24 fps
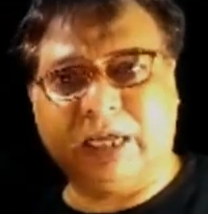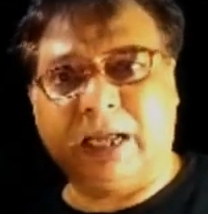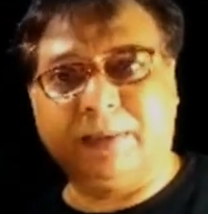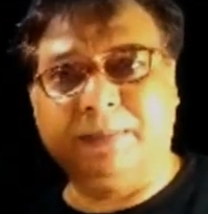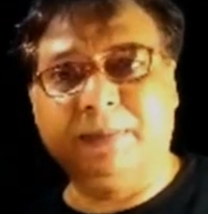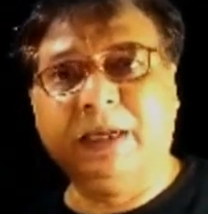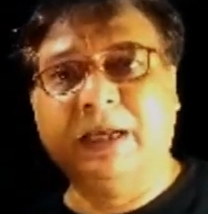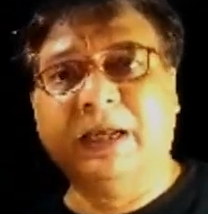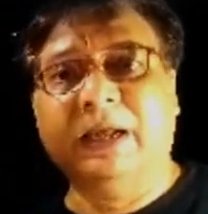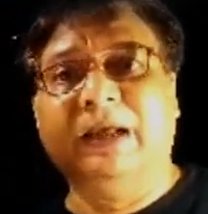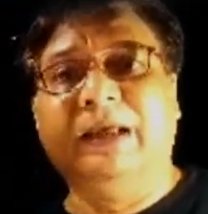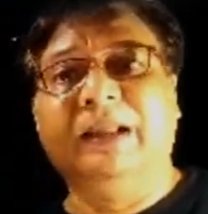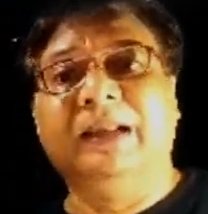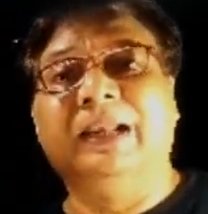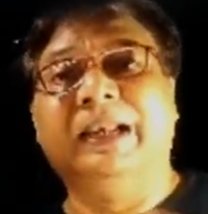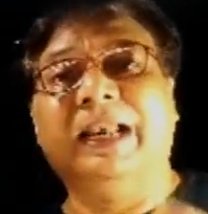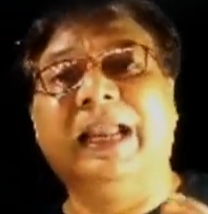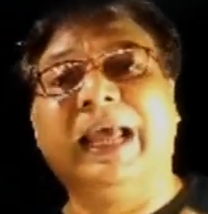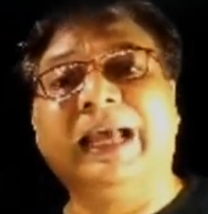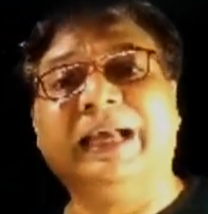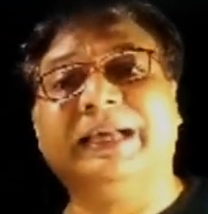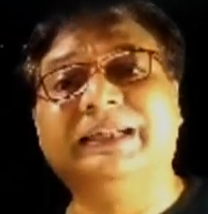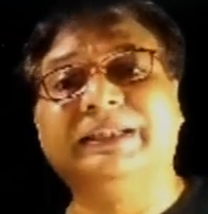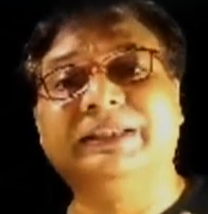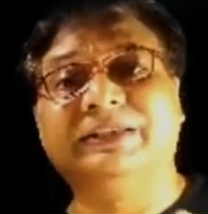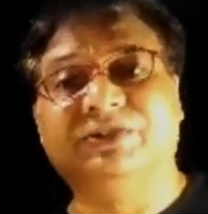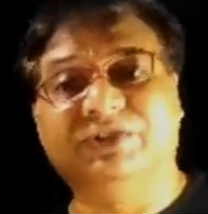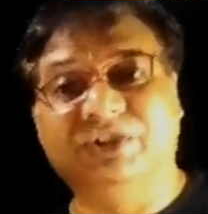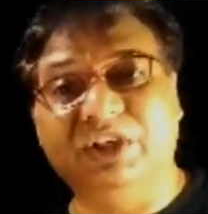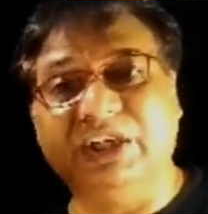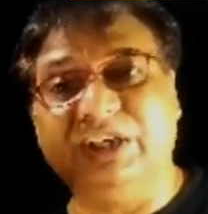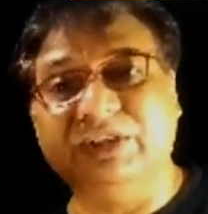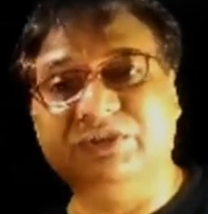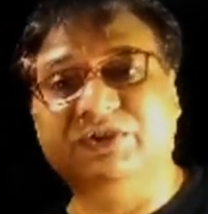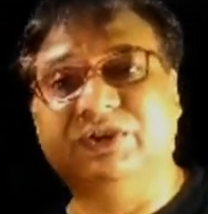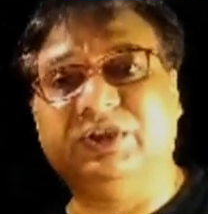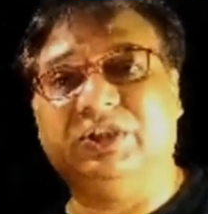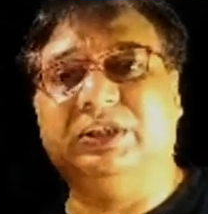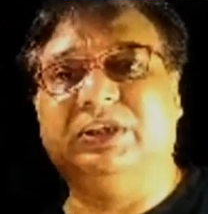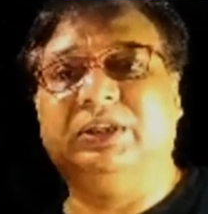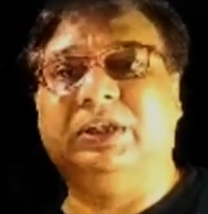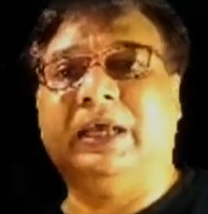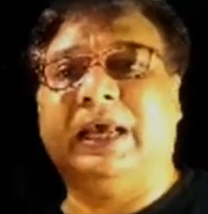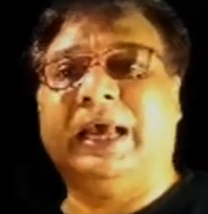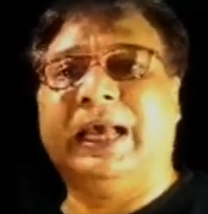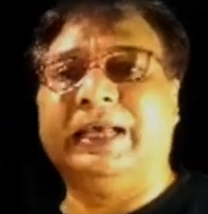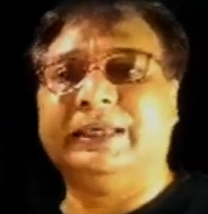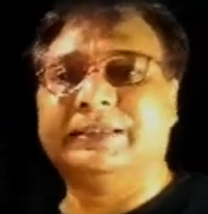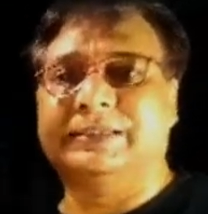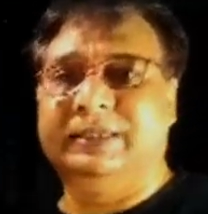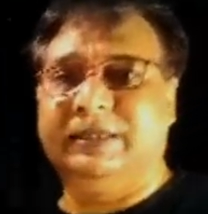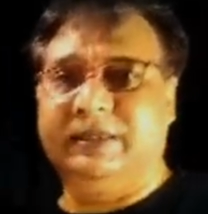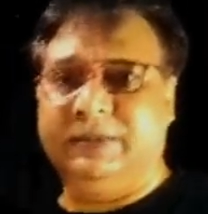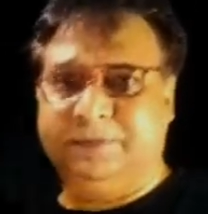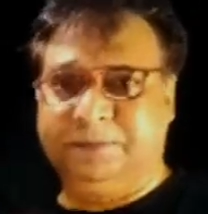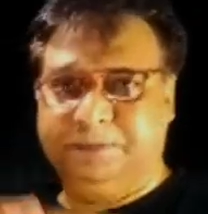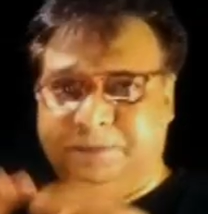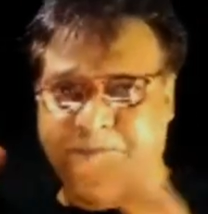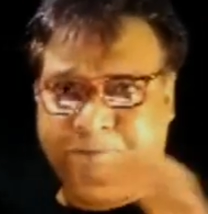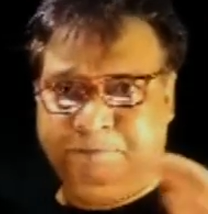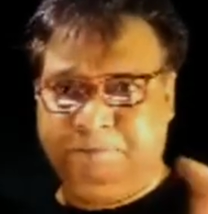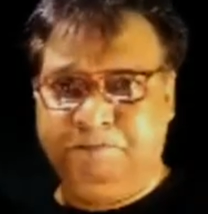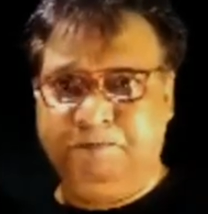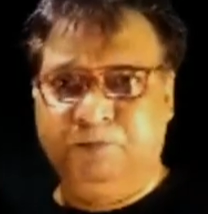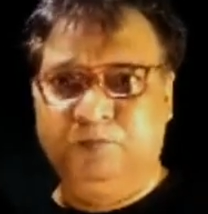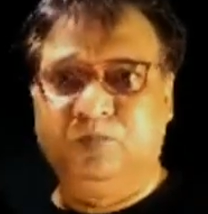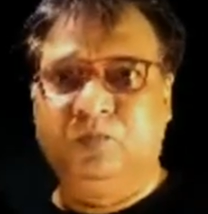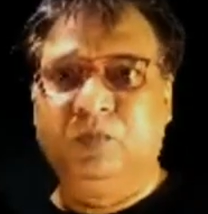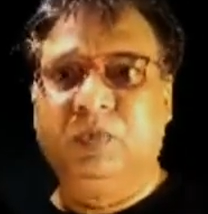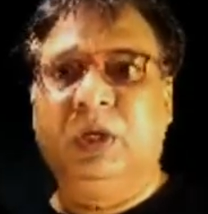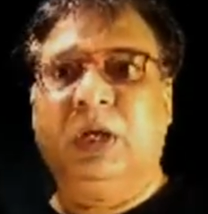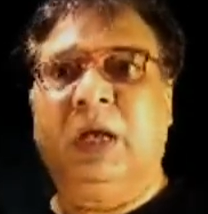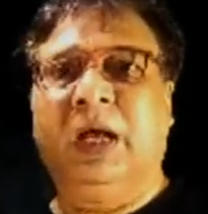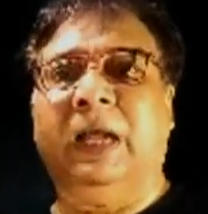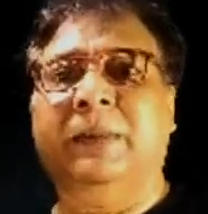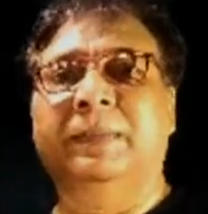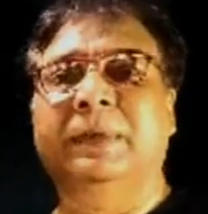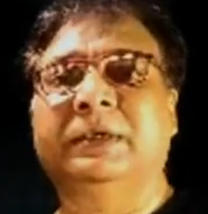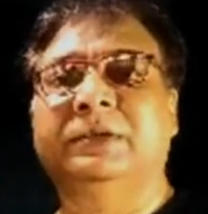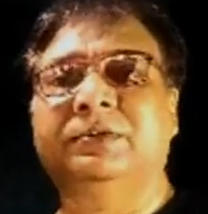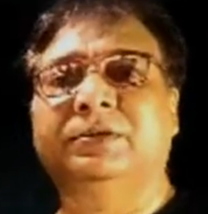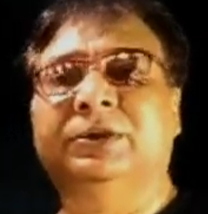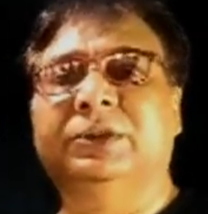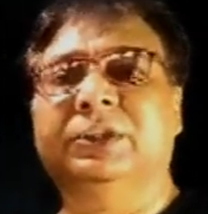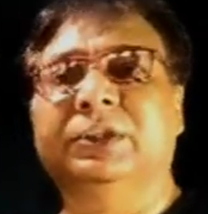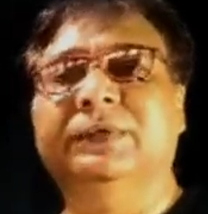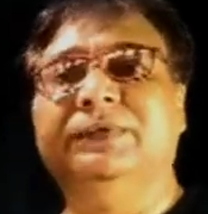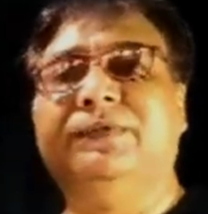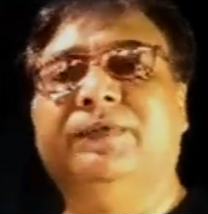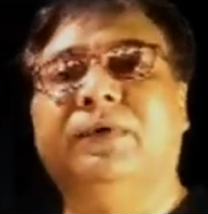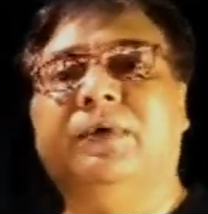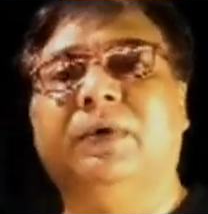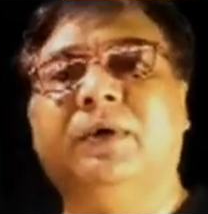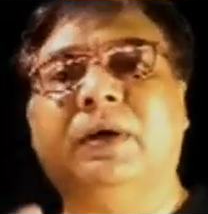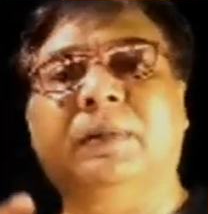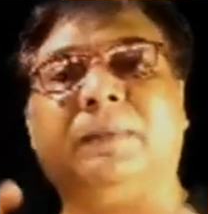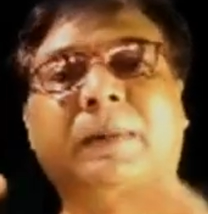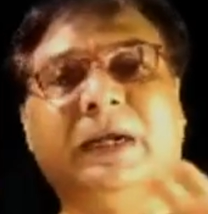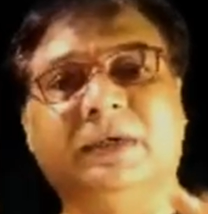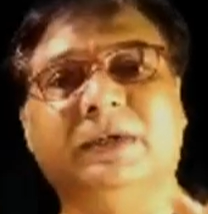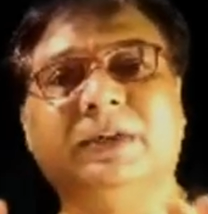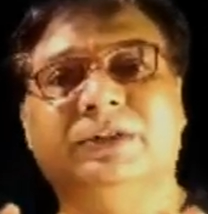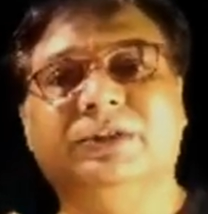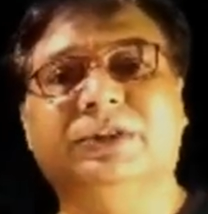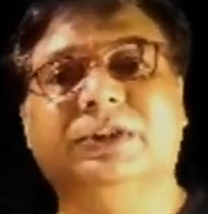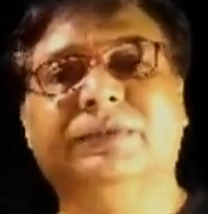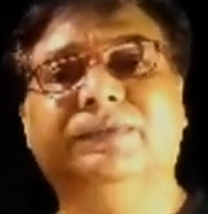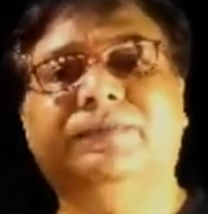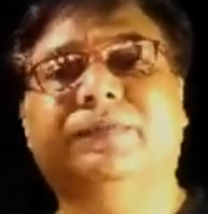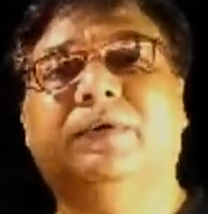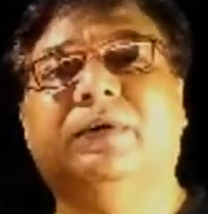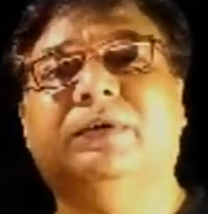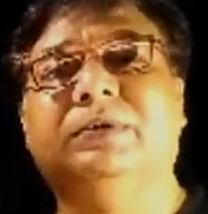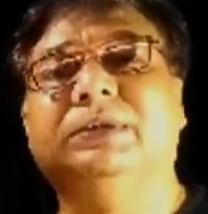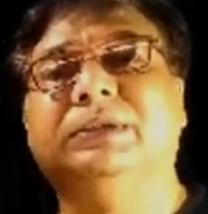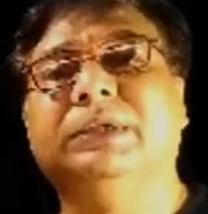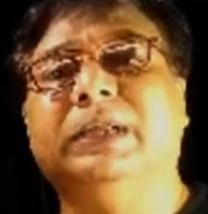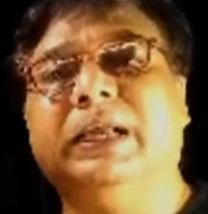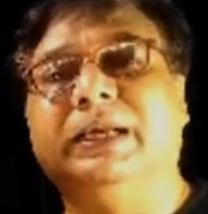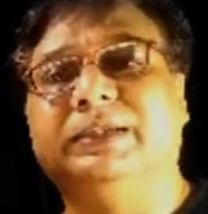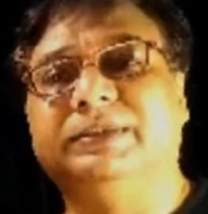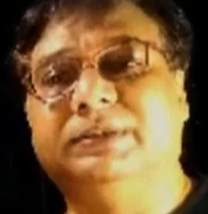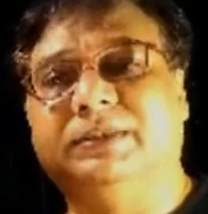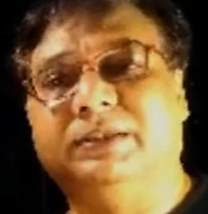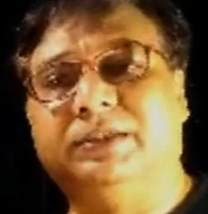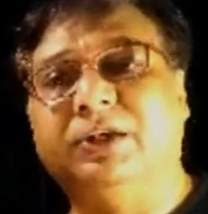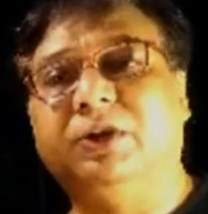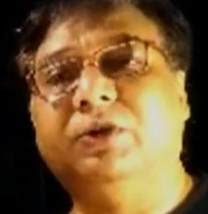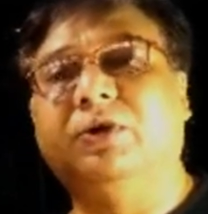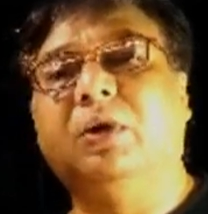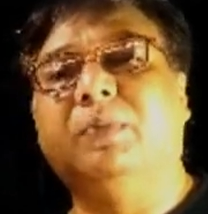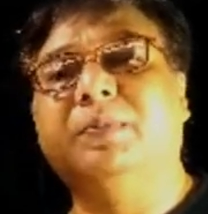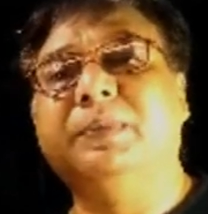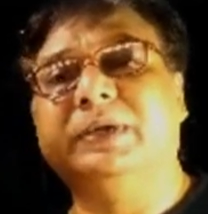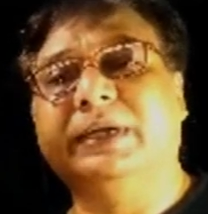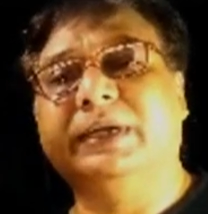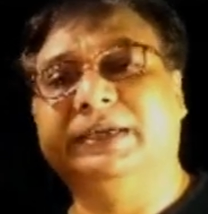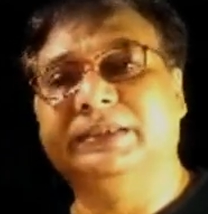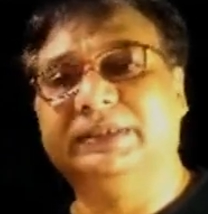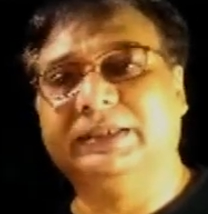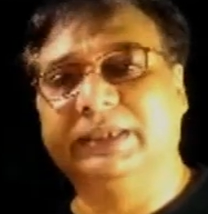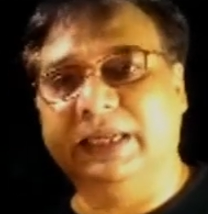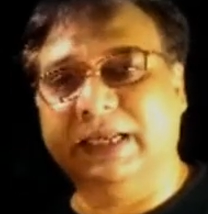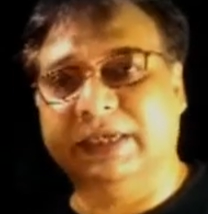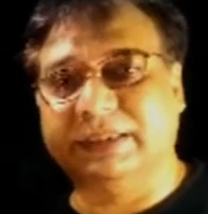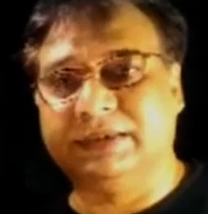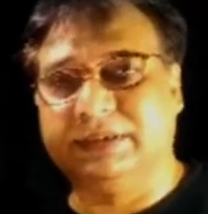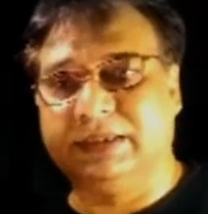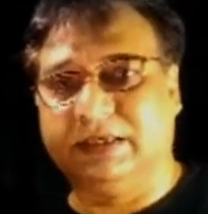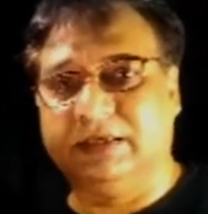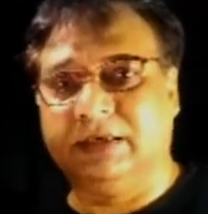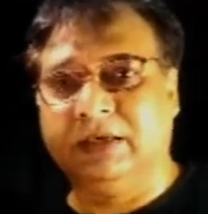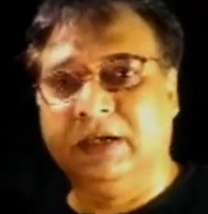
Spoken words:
ligase gene as the marker gene for selection, recombinant selection,